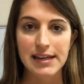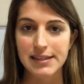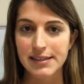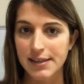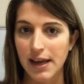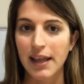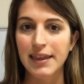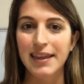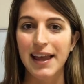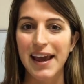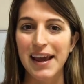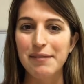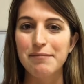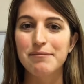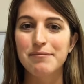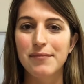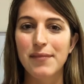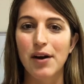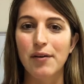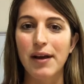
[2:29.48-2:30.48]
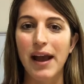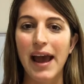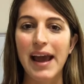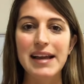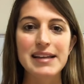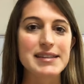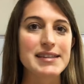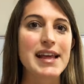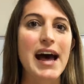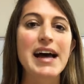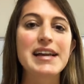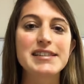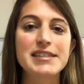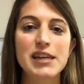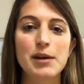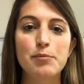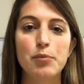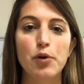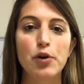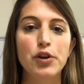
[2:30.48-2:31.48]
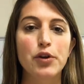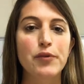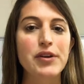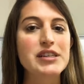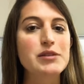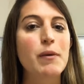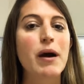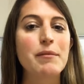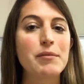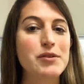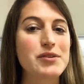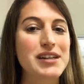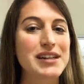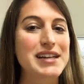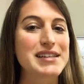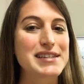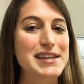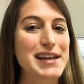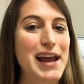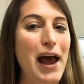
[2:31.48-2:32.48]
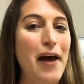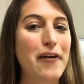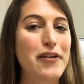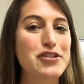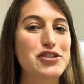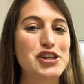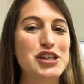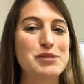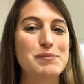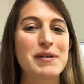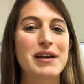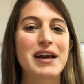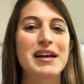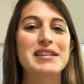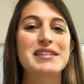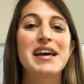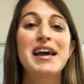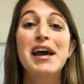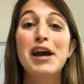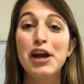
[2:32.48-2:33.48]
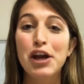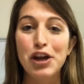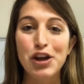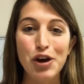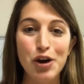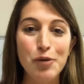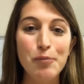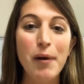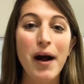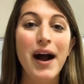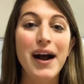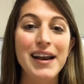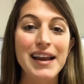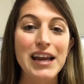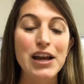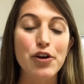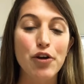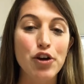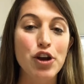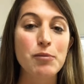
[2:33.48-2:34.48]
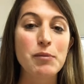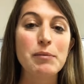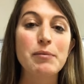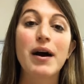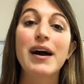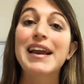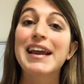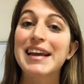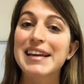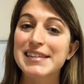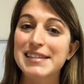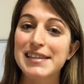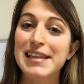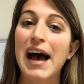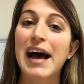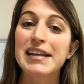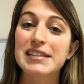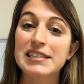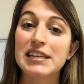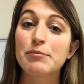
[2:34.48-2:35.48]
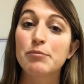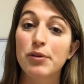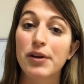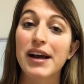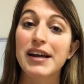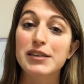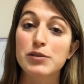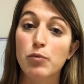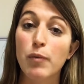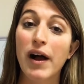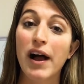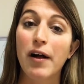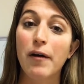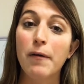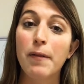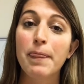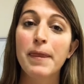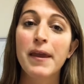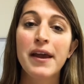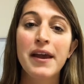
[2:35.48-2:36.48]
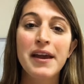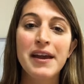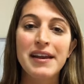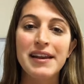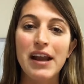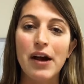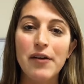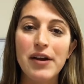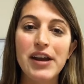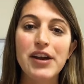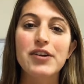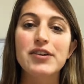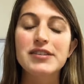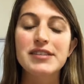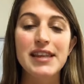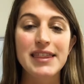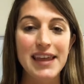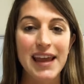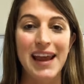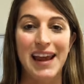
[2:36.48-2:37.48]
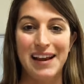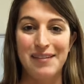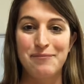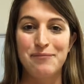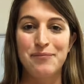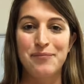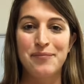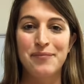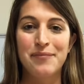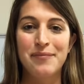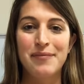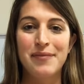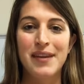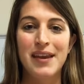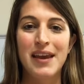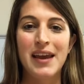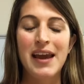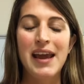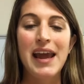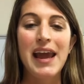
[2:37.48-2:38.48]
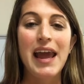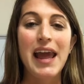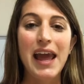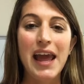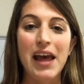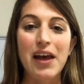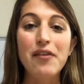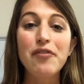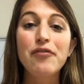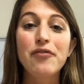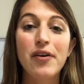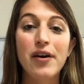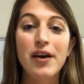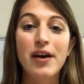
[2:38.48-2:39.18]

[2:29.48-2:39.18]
sunlight, okay? It's that simple. And the reason why I'm using this analogy is because your body, your human body, is that simple as well. Now here's the thing. If